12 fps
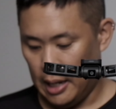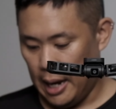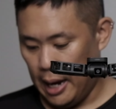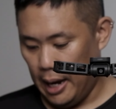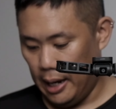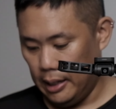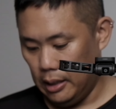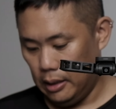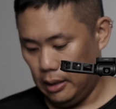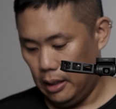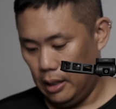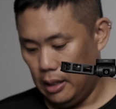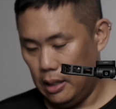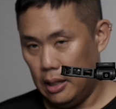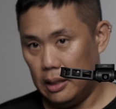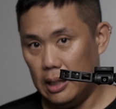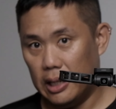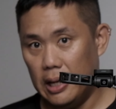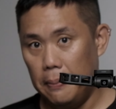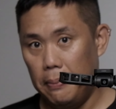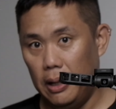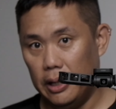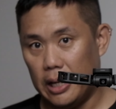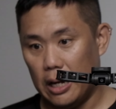And the
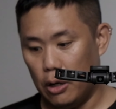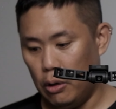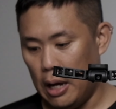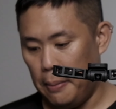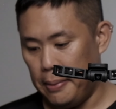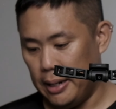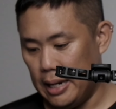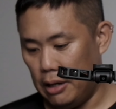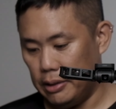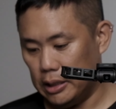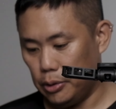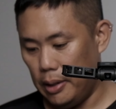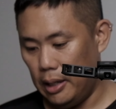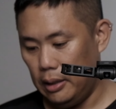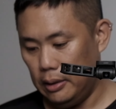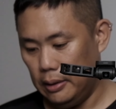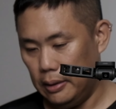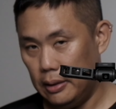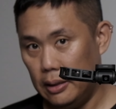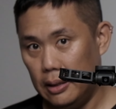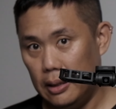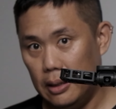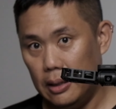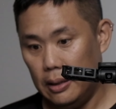gimbal, you can go up and down as well.
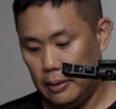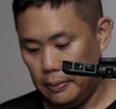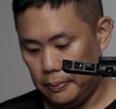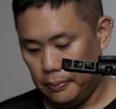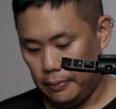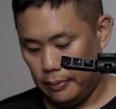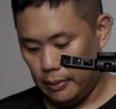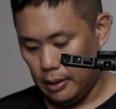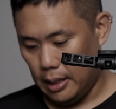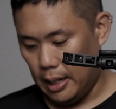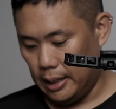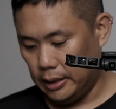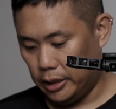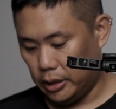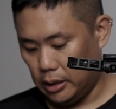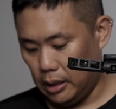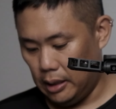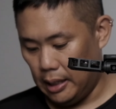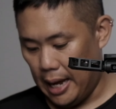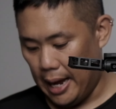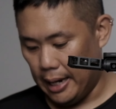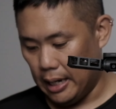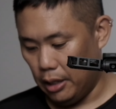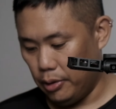And
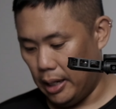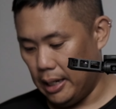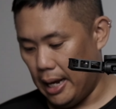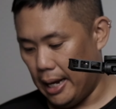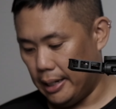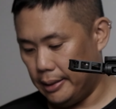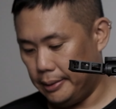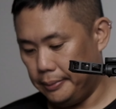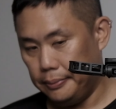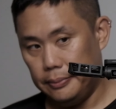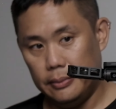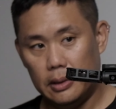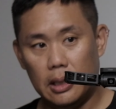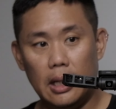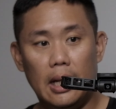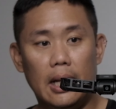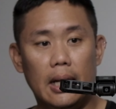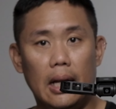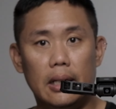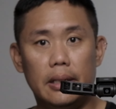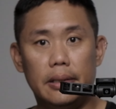land. How do I land? Like that.